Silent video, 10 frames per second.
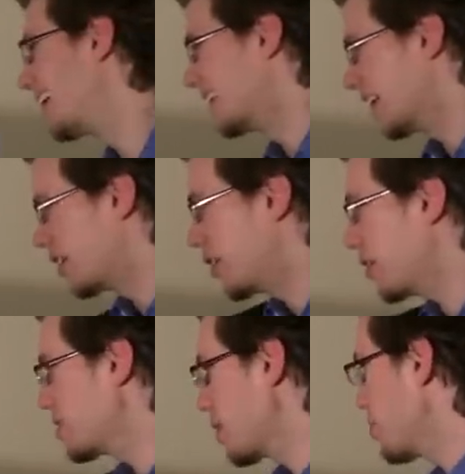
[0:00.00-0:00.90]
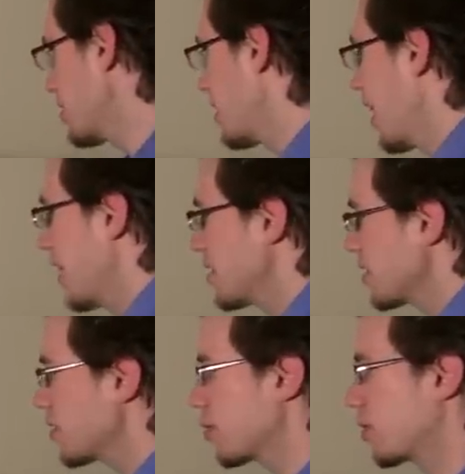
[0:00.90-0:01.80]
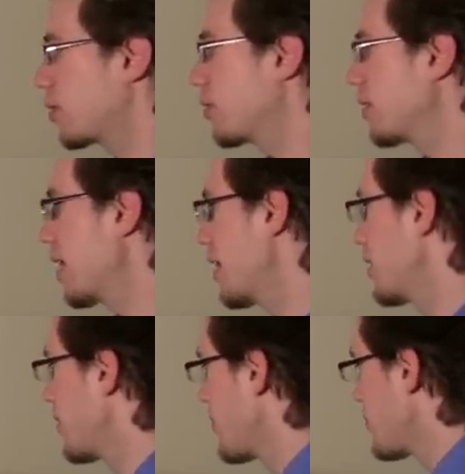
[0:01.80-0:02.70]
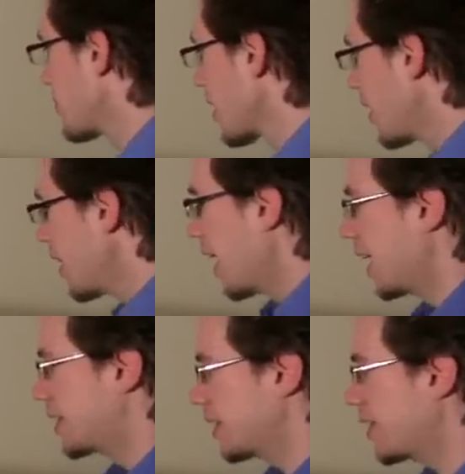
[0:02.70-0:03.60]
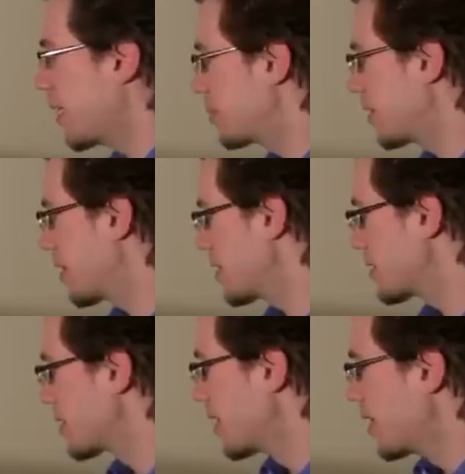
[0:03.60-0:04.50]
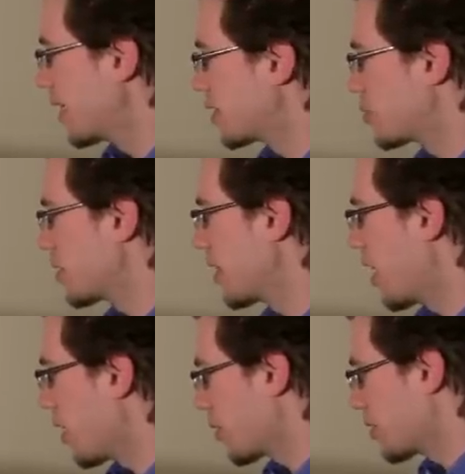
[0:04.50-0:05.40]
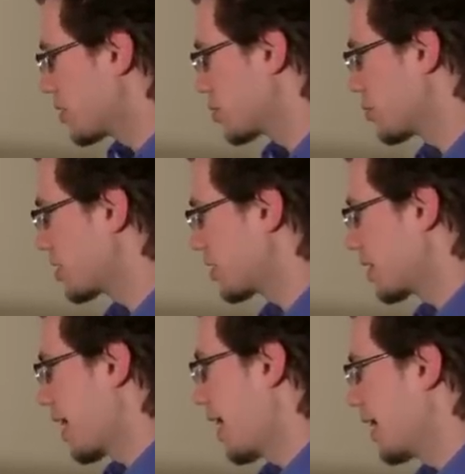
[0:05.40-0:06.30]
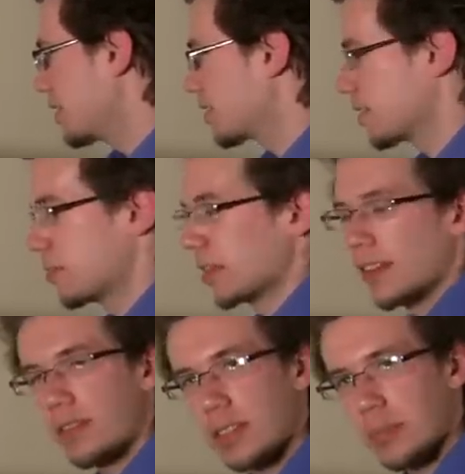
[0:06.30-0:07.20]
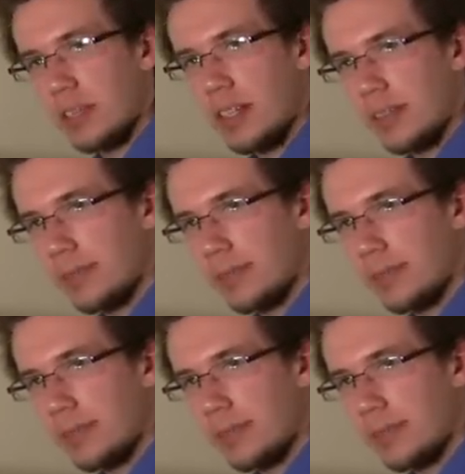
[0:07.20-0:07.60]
Now you notice I put the ands in through the whole line. I did that because it's really awkward to switch into ands in the middle of something.